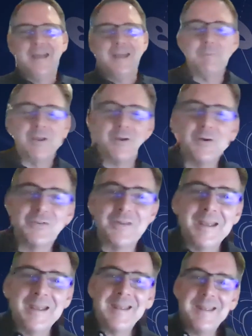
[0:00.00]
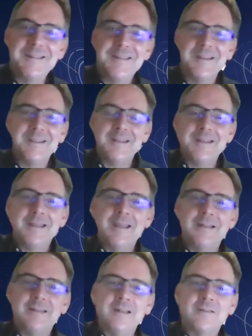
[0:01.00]
because
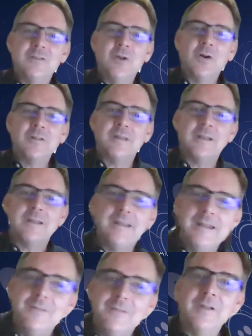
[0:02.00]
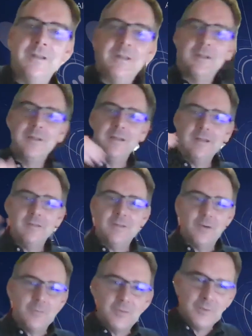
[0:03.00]
it's not even
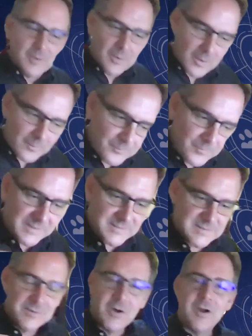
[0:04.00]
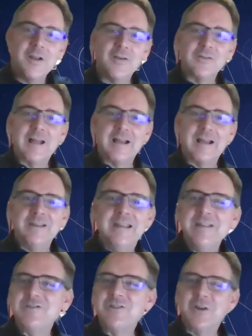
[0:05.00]
the obvious scenarios like
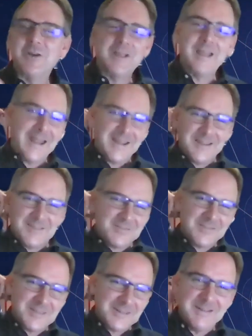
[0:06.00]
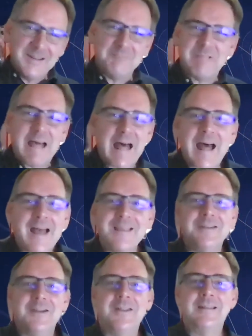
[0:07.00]
knee jerk and
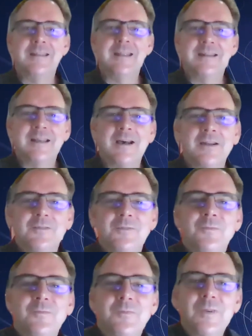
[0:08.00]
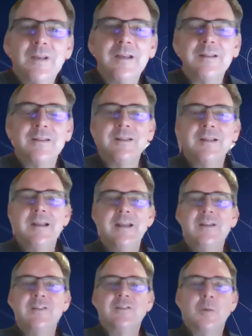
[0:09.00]
that kind of
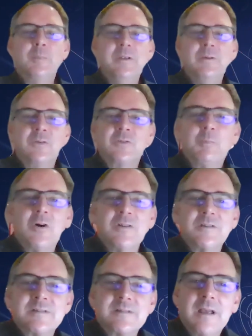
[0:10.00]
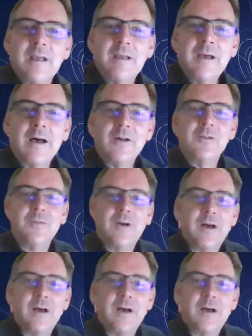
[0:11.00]
sloppy response out of